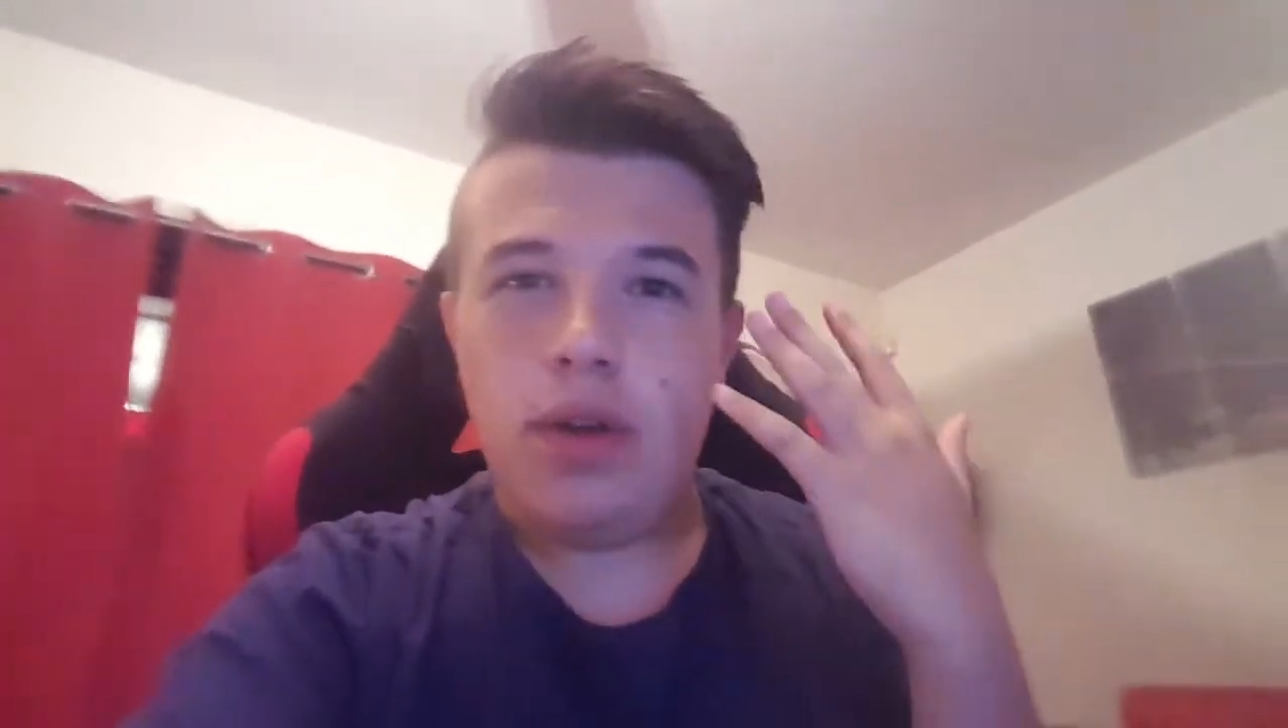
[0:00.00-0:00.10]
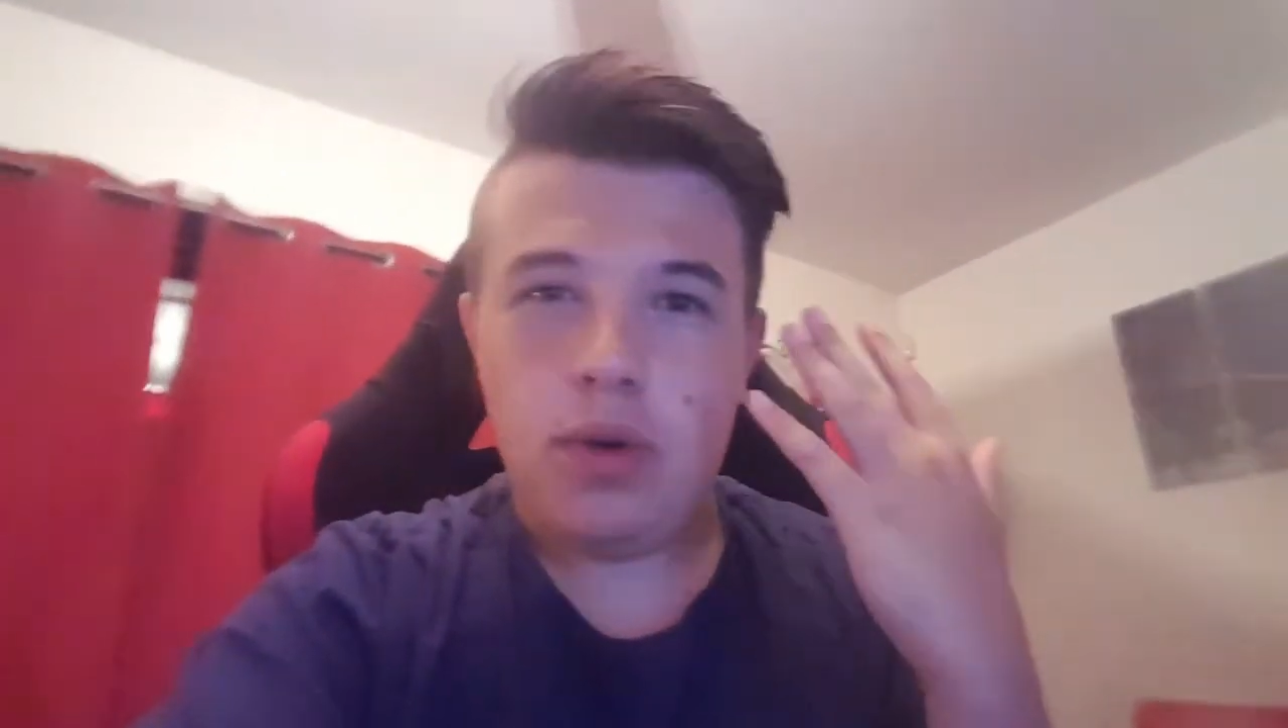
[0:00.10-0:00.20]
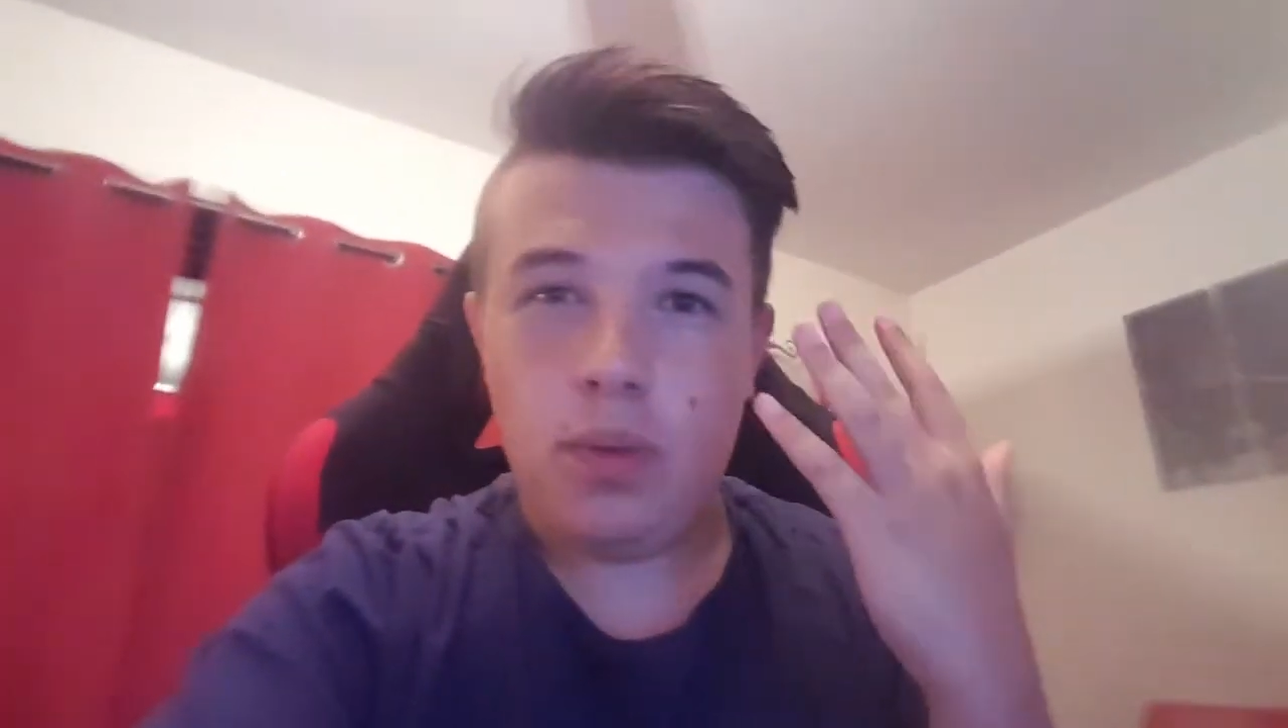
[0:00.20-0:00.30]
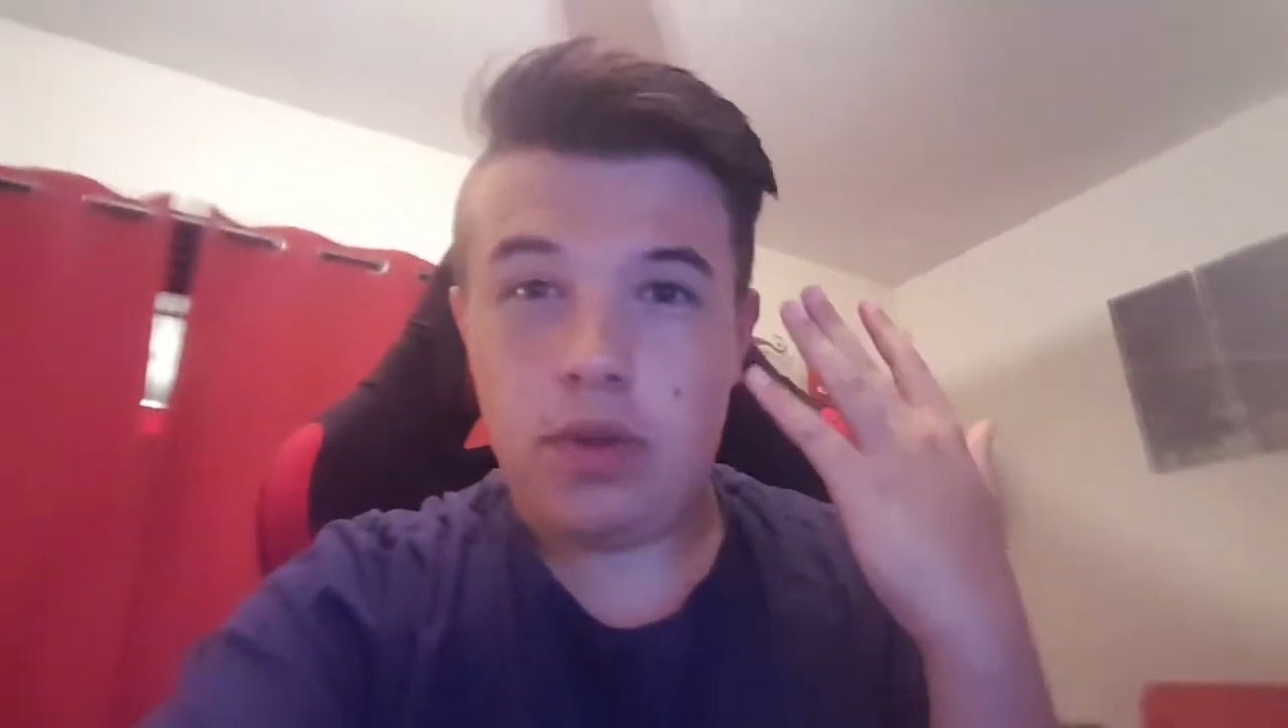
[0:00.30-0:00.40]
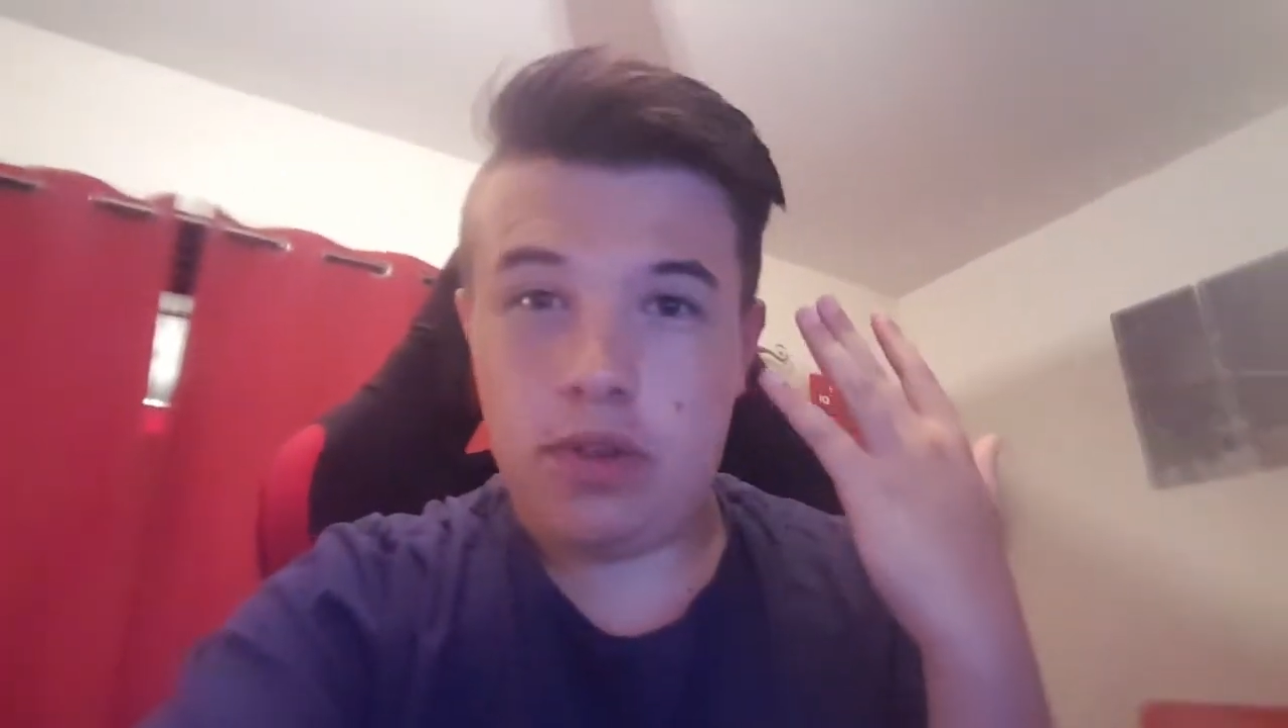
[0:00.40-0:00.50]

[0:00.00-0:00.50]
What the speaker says: who were